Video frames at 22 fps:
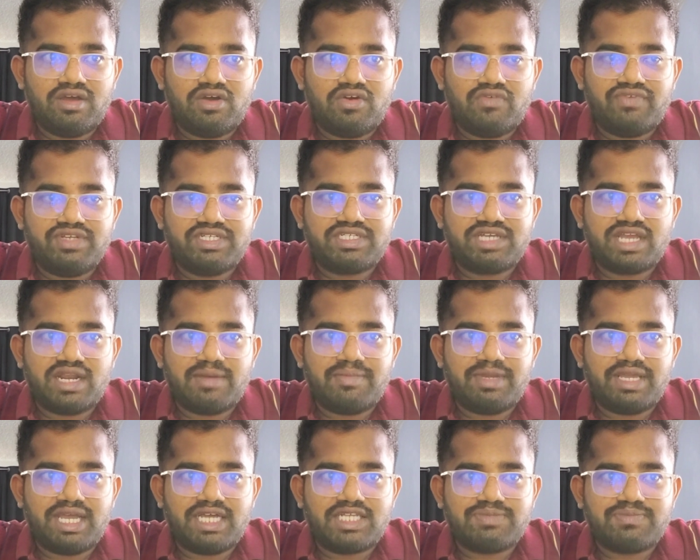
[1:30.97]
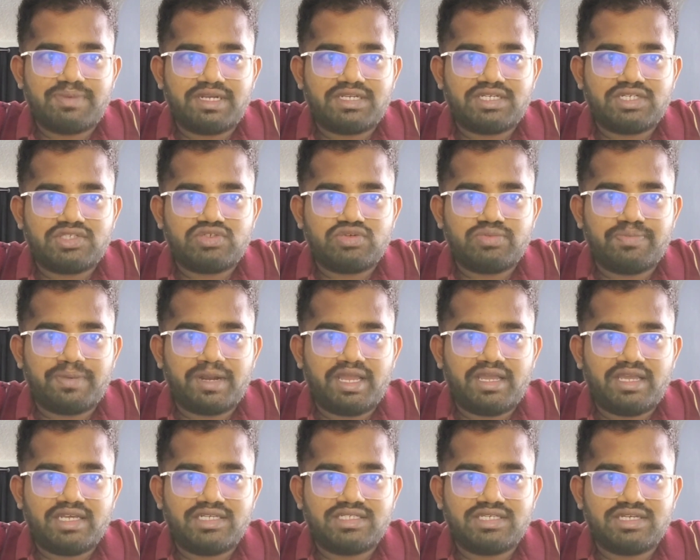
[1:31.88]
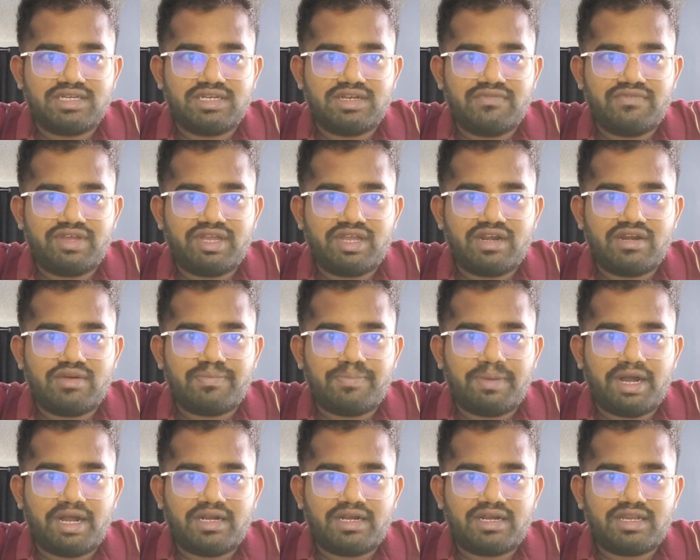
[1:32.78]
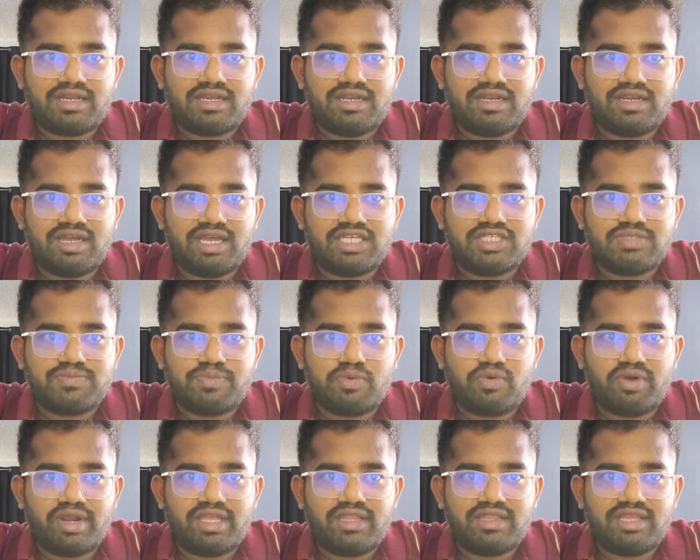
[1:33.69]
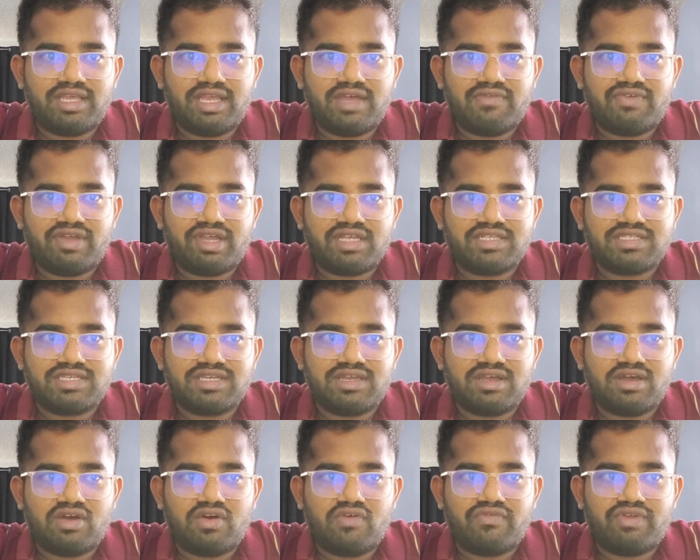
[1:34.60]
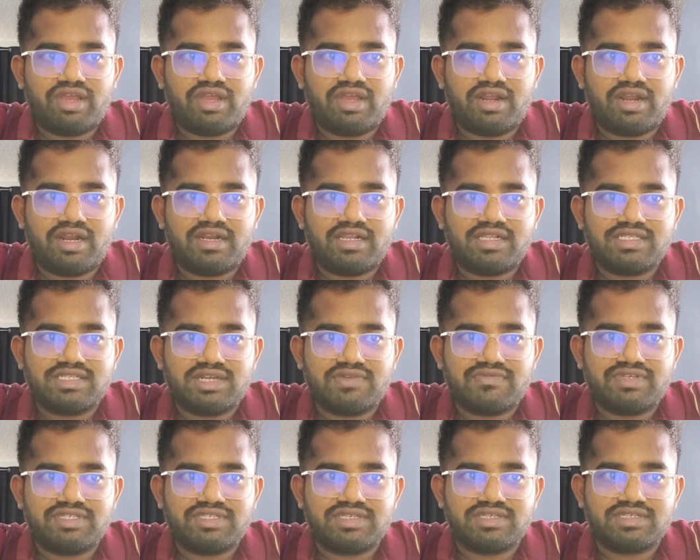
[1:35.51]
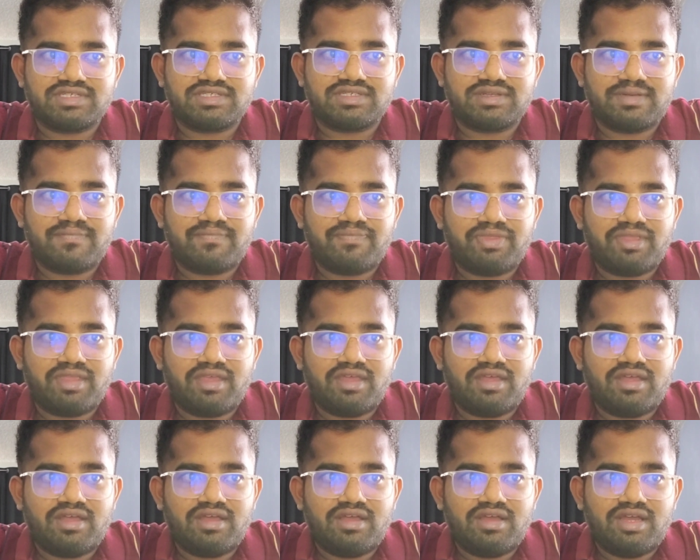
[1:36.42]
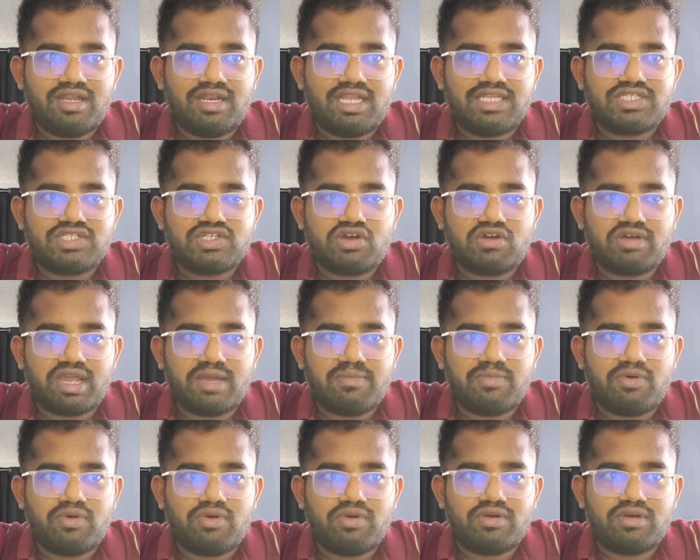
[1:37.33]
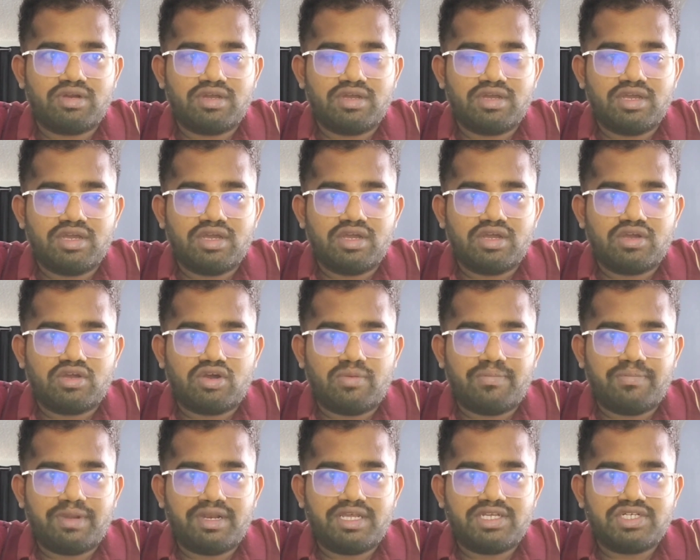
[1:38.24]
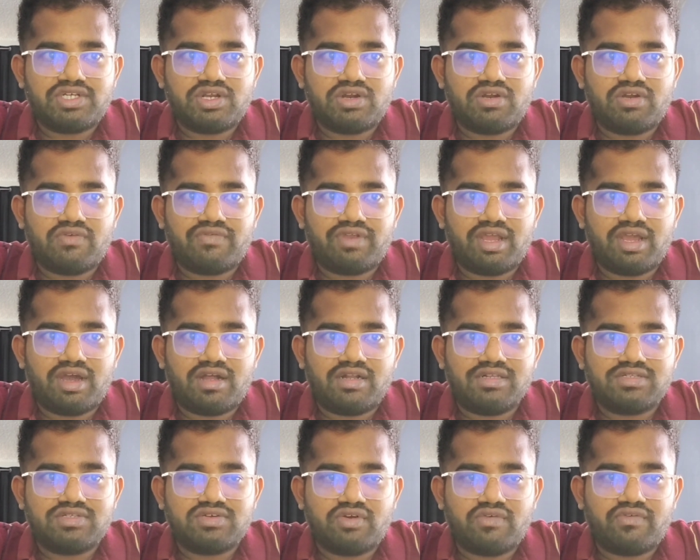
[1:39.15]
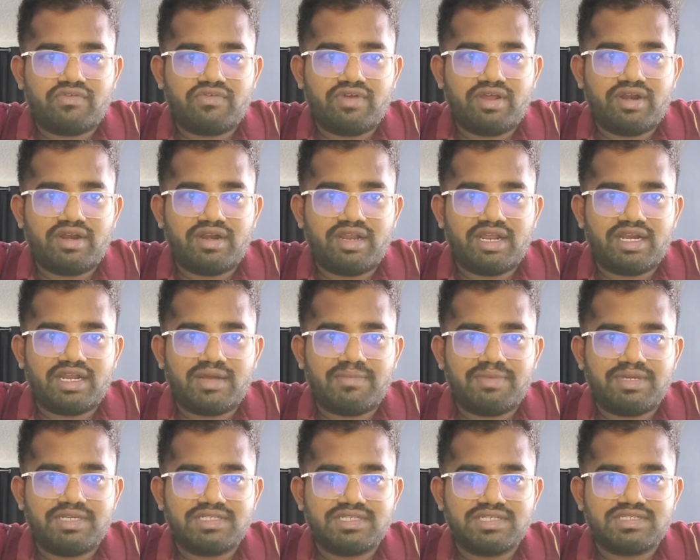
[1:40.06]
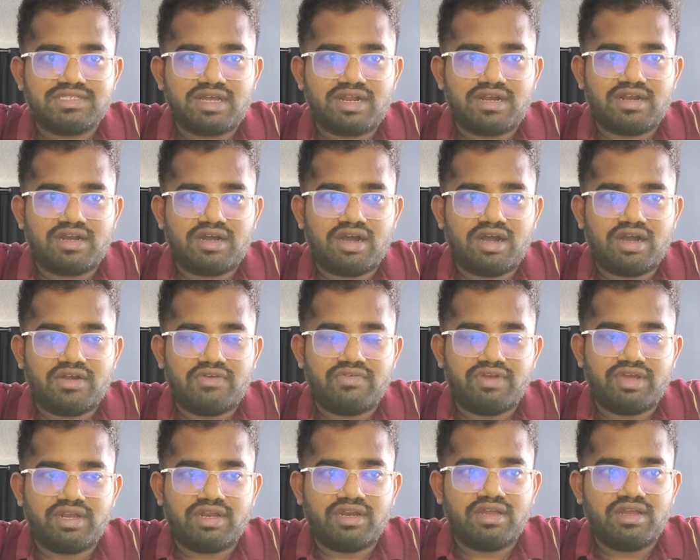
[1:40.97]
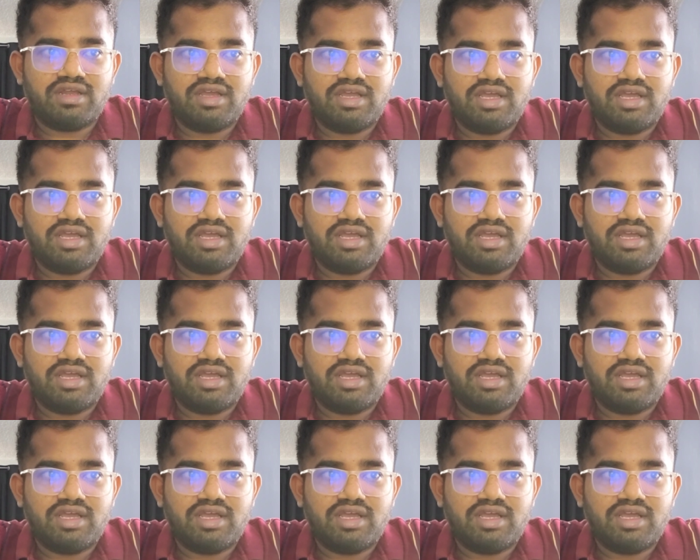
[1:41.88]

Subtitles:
or which can be expected to play a significant part in exporting the efficacy of a rental services. Let's talk about compilation of all software, databases, and hardware.